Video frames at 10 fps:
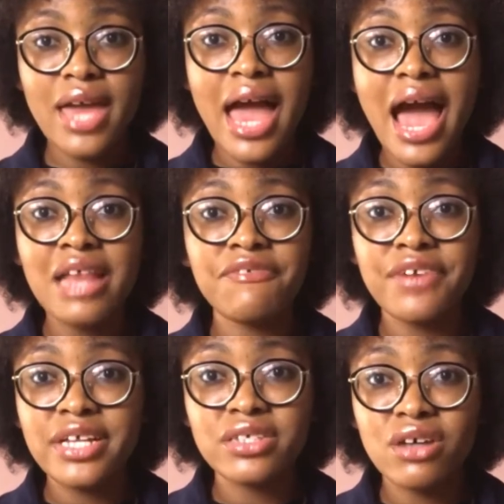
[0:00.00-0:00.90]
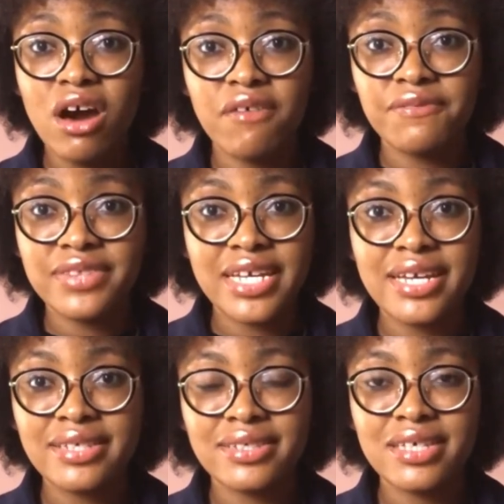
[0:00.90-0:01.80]
advent of
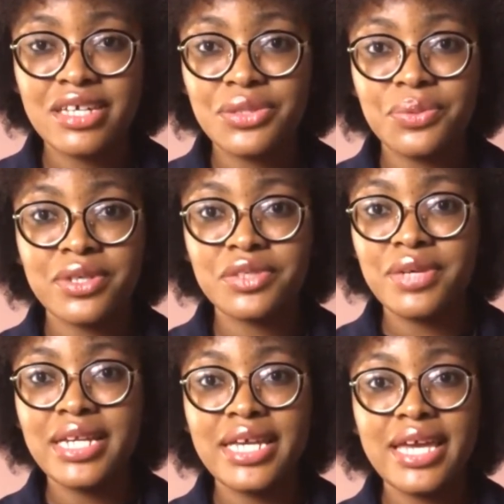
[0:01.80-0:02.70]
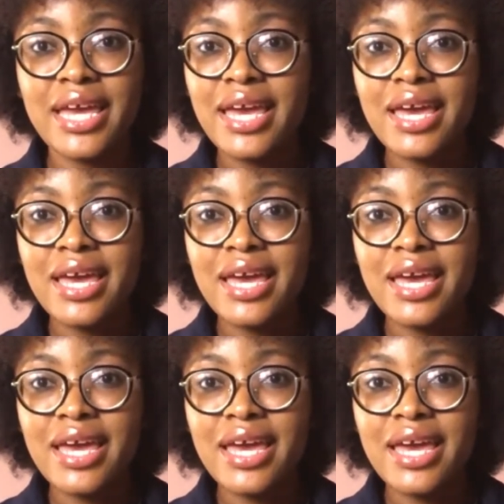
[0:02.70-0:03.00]
this, it was really